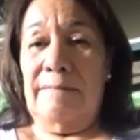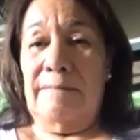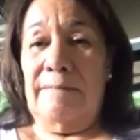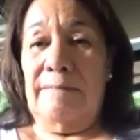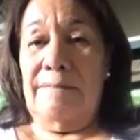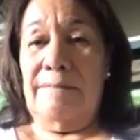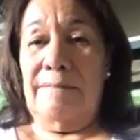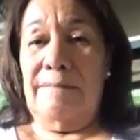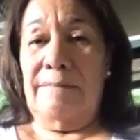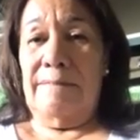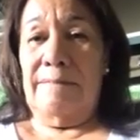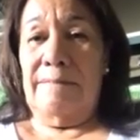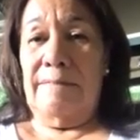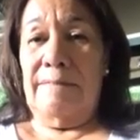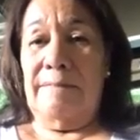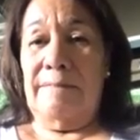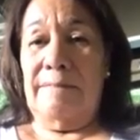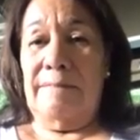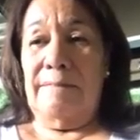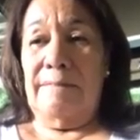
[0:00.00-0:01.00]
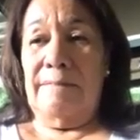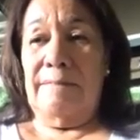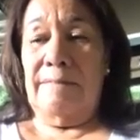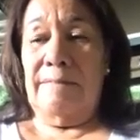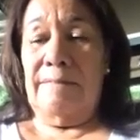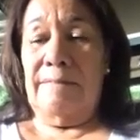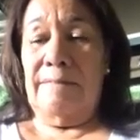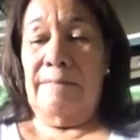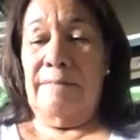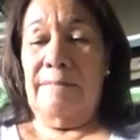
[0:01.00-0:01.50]

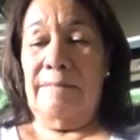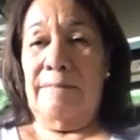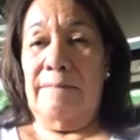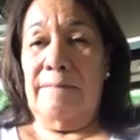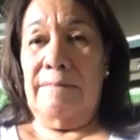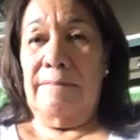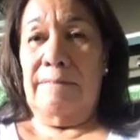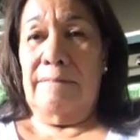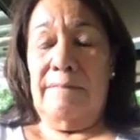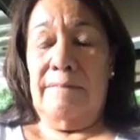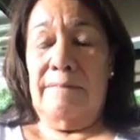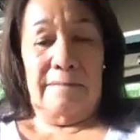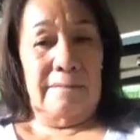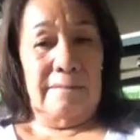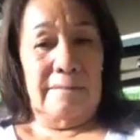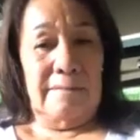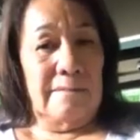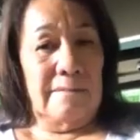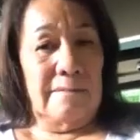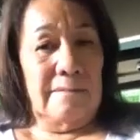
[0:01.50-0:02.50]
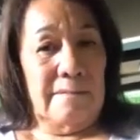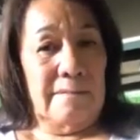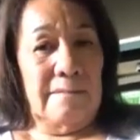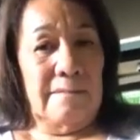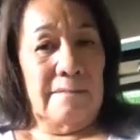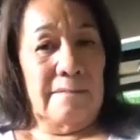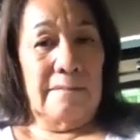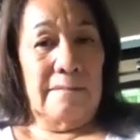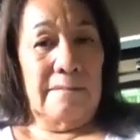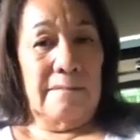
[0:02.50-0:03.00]

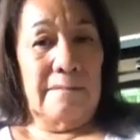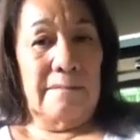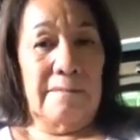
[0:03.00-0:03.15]
[no speech]